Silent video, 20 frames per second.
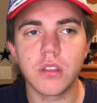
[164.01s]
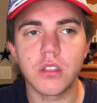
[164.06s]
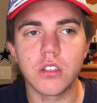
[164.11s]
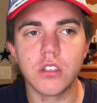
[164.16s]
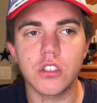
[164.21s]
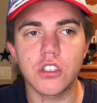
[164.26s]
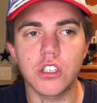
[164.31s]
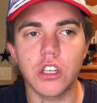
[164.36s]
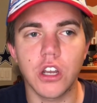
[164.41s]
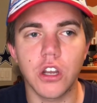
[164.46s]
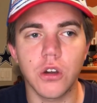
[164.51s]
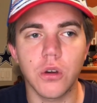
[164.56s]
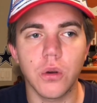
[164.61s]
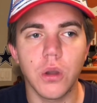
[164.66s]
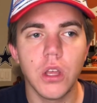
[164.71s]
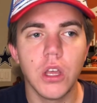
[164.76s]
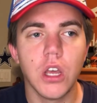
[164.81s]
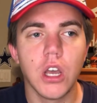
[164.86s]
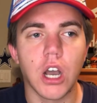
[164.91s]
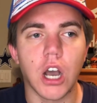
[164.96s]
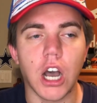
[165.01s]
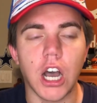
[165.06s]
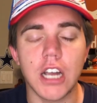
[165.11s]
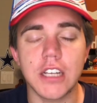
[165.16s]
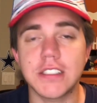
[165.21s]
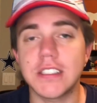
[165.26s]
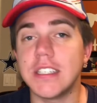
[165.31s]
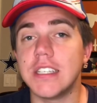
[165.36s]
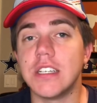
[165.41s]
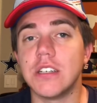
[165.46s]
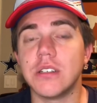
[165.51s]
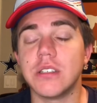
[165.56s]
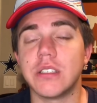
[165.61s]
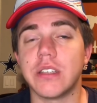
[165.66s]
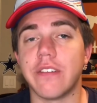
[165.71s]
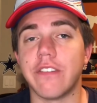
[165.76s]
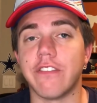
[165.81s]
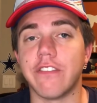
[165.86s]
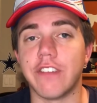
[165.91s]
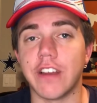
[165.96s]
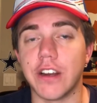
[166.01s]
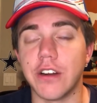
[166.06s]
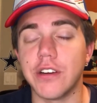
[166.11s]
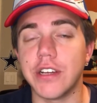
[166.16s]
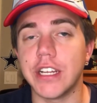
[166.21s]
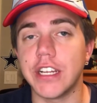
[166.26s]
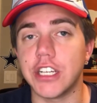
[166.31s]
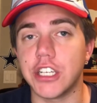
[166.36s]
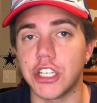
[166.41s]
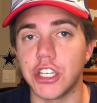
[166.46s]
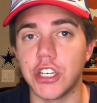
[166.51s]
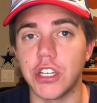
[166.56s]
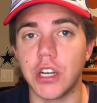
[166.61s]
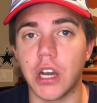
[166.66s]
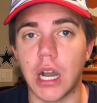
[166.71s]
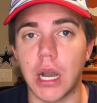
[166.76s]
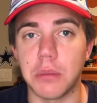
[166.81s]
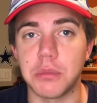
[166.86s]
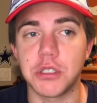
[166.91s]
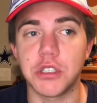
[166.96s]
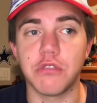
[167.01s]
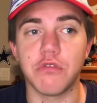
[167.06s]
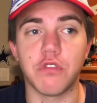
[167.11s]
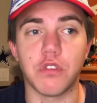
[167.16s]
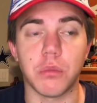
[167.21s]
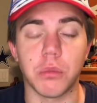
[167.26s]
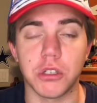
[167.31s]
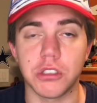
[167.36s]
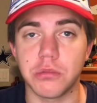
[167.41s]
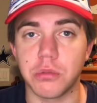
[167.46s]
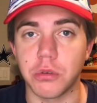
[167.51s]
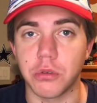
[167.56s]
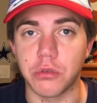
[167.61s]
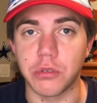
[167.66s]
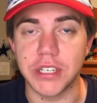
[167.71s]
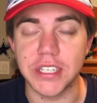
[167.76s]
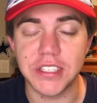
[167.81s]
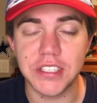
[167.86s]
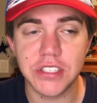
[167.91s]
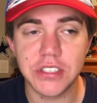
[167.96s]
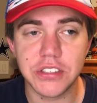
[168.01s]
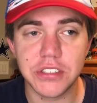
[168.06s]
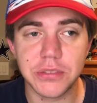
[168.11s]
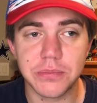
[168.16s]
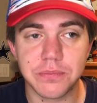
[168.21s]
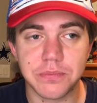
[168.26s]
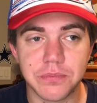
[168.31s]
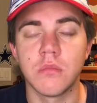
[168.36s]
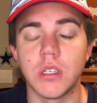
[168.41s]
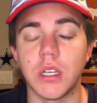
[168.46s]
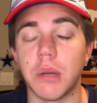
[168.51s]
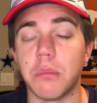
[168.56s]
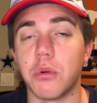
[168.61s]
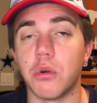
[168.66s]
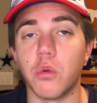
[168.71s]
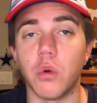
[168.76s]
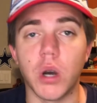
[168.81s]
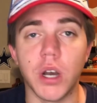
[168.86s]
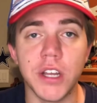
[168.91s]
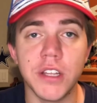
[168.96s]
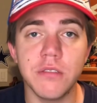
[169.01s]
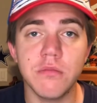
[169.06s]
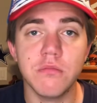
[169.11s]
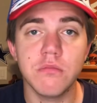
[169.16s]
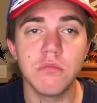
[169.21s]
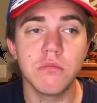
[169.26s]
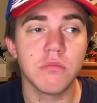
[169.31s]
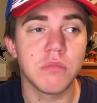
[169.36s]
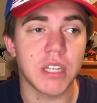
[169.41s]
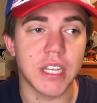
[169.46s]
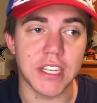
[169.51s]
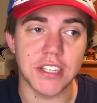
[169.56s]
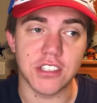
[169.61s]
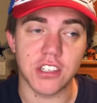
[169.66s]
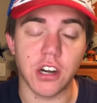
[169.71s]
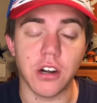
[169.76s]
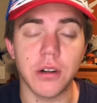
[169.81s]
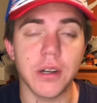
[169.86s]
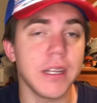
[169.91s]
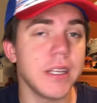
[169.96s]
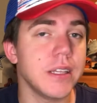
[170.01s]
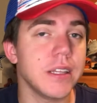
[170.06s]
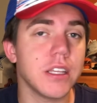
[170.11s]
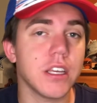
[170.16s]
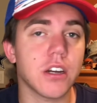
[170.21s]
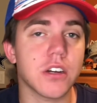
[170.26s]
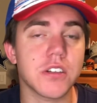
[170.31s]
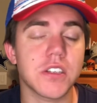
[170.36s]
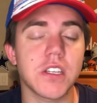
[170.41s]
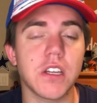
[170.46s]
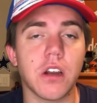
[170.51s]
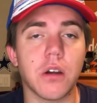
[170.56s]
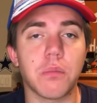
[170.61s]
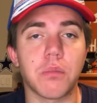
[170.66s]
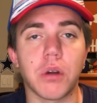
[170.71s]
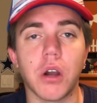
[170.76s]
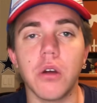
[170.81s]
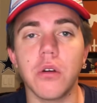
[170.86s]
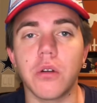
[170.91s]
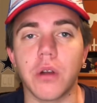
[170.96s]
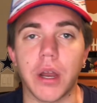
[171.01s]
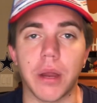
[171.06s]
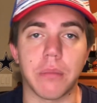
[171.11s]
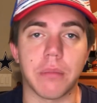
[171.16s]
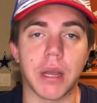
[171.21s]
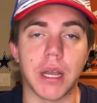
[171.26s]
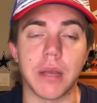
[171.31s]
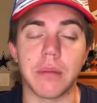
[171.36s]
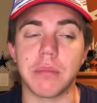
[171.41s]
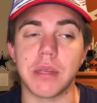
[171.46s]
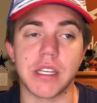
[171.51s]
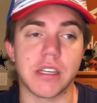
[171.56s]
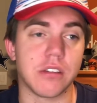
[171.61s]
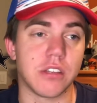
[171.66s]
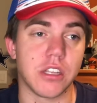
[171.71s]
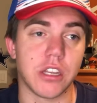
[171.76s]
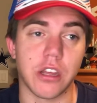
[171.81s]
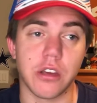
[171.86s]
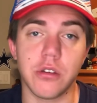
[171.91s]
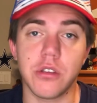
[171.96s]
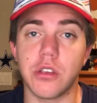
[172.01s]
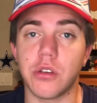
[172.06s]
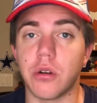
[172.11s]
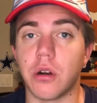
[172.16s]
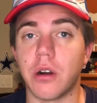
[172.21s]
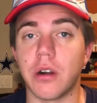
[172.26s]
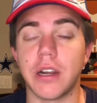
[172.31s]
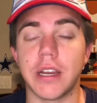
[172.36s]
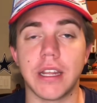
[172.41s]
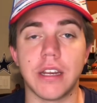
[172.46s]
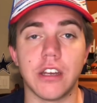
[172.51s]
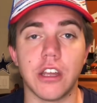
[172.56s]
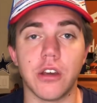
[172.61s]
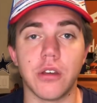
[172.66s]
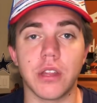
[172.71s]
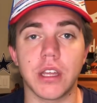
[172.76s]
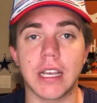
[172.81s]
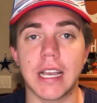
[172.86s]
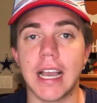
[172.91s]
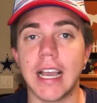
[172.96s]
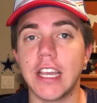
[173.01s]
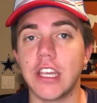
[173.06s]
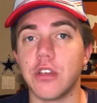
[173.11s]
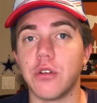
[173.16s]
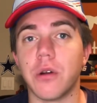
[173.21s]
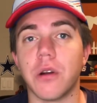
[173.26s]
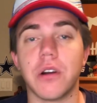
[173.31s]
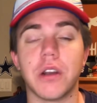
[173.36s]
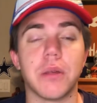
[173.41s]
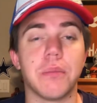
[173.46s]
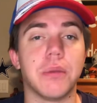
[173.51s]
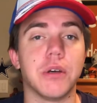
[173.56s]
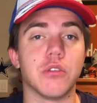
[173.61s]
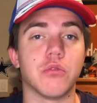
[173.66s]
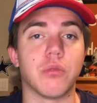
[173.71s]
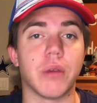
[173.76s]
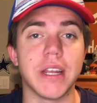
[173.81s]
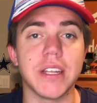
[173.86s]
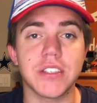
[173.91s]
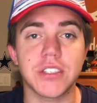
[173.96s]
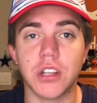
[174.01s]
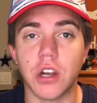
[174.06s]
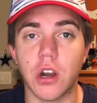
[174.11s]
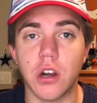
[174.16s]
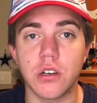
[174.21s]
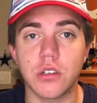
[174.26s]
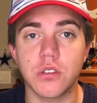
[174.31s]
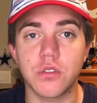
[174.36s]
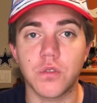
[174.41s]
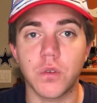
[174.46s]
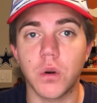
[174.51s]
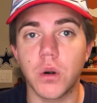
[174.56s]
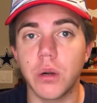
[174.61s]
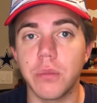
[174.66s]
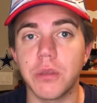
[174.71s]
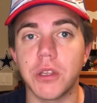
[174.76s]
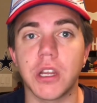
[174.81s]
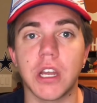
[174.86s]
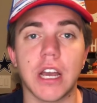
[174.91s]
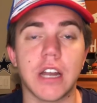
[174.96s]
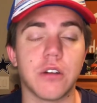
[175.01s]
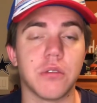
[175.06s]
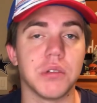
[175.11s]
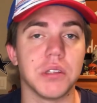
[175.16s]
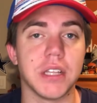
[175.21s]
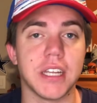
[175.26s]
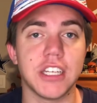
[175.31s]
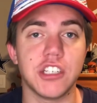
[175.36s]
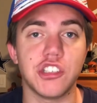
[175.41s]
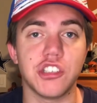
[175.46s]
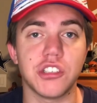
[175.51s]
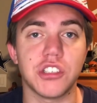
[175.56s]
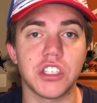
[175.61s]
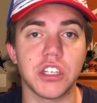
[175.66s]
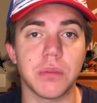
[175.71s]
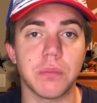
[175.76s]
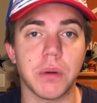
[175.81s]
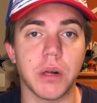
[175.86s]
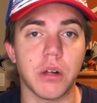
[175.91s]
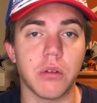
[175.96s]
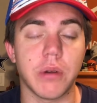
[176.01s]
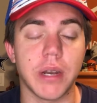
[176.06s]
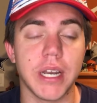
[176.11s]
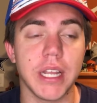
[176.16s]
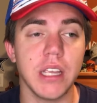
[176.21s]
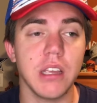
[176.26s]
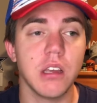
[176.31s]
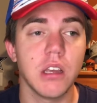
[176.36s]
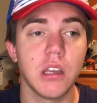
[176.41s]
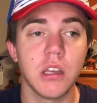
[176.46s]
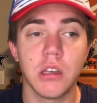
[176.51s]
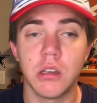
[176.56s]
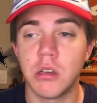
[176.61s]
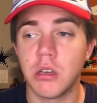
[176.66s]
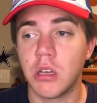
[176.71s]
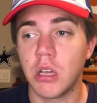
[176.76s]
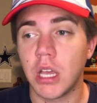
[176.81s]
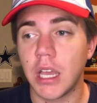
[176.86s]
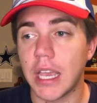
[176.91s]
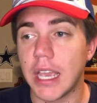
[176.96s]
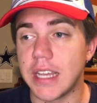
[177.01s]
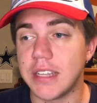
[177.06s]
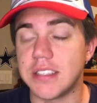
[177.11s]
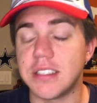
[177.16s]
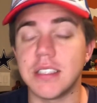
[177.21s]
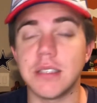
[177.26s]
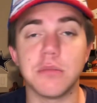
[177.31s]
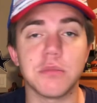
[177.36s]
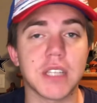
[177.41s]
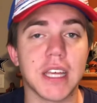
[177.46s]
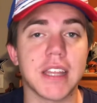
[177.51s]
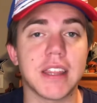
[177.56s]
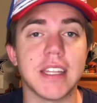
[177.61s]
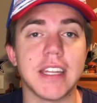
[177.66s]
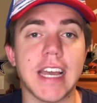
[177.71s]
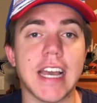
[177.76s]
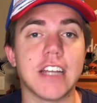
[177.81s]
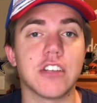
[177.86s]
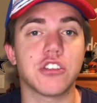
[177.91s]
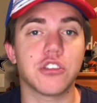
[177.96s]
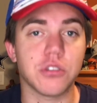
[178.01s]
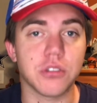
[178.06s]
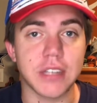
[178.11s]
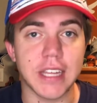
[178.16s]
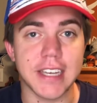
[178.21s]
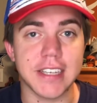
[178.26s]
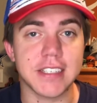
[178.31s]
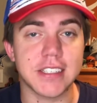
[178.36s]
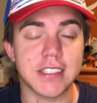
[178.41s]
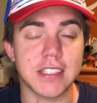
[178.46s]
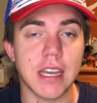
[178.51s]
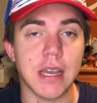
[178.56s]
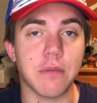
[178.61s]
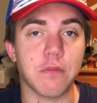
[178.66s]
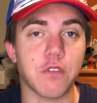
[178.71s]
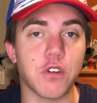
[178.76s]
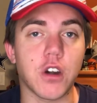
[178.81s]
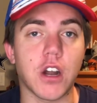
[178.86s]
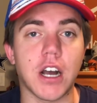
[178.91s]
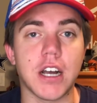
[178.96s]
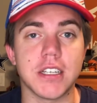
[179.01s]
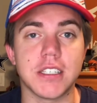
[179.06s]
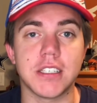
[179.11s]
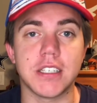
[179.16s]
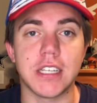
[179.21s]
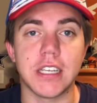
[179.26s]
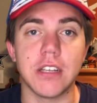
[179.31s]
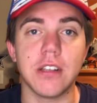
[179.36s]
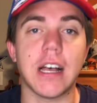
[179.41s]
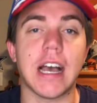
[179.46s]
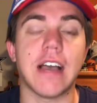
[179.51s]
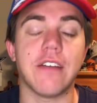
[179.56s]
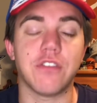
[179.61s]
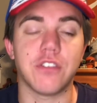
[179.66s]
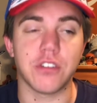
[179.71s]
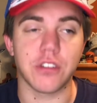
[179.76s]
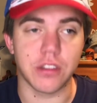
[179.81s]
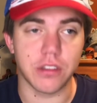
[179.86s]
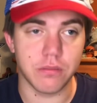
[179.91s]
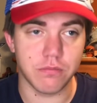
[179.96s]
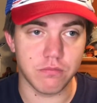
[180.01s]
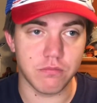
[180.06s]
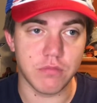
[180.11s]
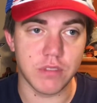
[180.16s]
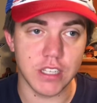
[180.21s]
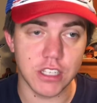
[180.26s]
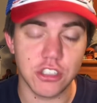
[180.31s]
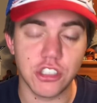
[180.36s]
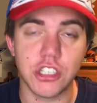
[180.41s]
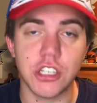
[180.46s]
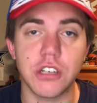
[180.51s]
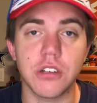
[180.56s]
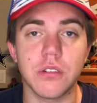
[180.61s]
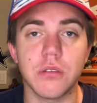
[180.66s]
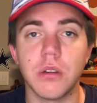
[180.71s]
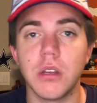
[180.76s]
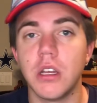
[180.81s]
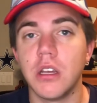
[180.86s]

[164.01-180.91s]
So Austin Hill is a very good option for multiple reasons. Number one, he's already in the RCR program. I mean, you know, you already know the guy, you already build race cars for him, you got a relationship already. It seems like the natural next step for Austin Hill after this year